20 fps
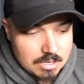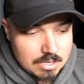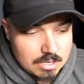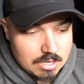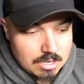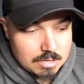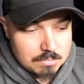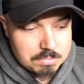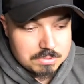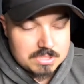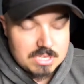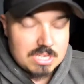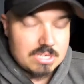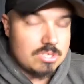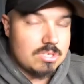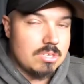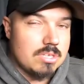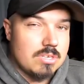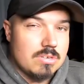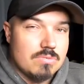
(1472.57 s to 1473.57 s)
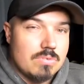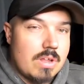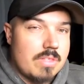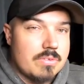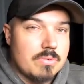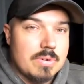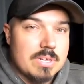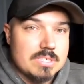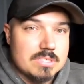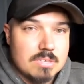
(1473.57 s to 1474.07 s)
potentially you run
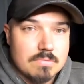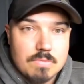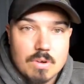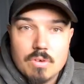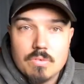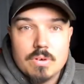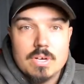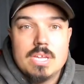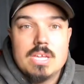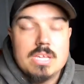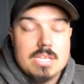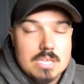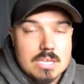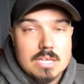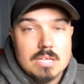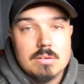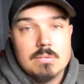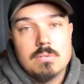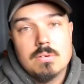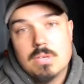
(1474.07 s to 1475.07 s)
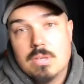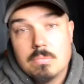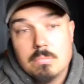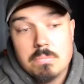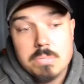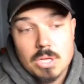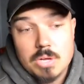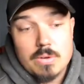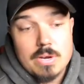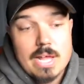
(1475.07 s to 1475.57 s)
the risk of overheating
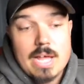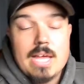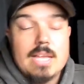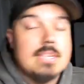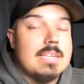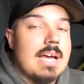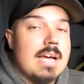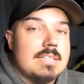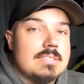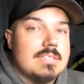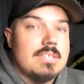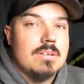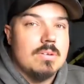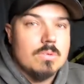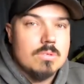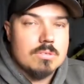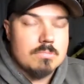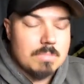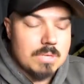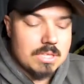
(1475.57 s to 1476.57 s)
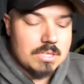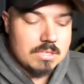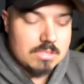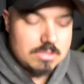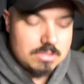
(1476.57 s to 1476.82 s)
and blowing a head gasket ultimately.